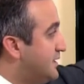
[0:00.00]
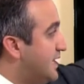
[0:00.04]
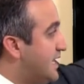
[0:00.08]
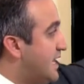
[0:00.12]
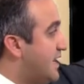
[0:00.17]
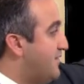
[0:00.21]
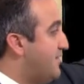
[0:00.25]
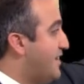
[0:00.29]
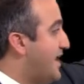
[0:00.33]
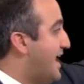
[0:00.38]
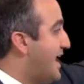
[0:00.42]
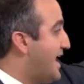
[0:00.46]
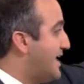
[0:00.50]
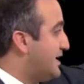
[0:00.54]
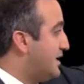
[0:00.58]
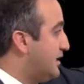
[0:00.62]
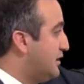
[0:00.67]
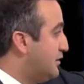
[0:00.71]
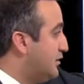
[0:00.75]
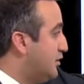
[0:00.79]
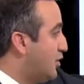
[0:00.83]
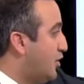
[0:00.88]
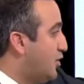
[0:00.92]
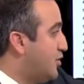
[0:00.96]
that have had
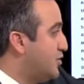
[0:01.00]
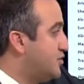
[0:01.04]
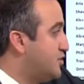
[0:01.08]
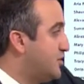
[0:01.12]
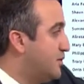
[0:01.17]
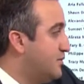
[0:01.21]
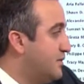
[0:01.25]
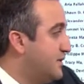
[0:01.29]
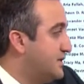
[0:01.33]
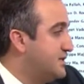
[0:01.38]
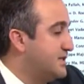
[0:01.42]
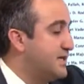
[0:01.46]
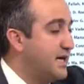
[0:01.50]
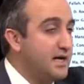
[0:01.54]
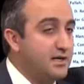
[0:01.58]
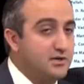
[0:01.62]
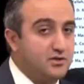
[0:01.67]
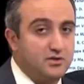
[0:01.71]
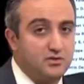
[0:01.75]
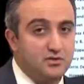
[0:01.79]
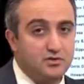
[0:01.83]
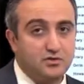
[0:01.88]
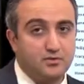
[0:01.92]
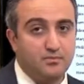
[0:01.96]
larger
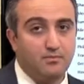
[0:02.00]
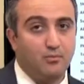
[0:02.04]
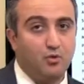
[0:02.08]
resections,